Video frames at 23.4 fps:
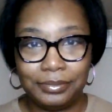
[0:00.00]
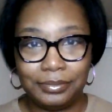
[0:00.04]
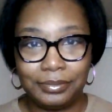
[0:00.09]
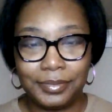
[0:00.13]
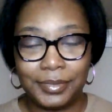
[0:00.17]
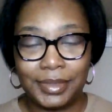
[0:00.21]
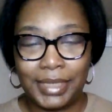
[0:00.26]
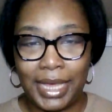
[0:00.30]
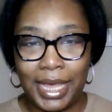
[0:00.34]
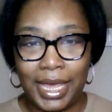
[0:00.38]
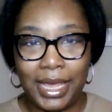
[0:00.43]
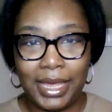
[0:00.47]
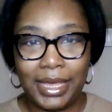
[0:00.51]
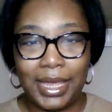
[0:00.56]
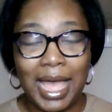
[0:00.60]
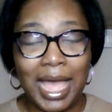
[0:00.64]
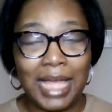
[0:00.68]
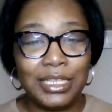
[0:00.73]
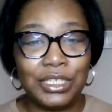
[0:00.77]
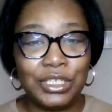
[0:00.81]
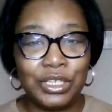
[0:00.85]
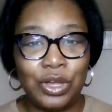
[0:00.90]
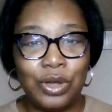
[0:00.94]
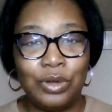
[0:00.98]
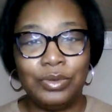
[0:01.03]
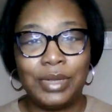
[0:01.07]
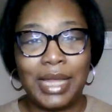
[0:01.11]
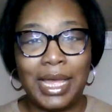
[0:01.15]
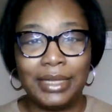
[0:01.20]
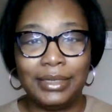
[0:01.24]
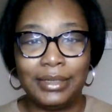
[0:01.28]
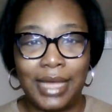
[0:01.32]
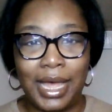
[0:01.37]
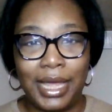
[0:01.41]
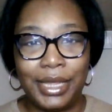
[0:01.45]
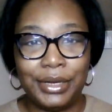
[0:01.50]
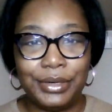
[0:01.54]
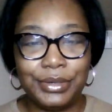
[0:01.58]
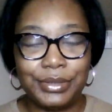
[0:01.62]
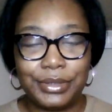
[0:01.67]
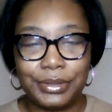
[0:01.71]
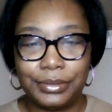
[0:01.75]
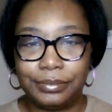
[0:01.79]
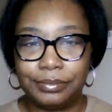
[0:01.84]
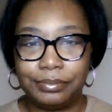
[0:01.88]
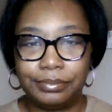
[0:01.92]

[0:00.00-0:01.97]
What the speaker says: Okay? I don't like liars.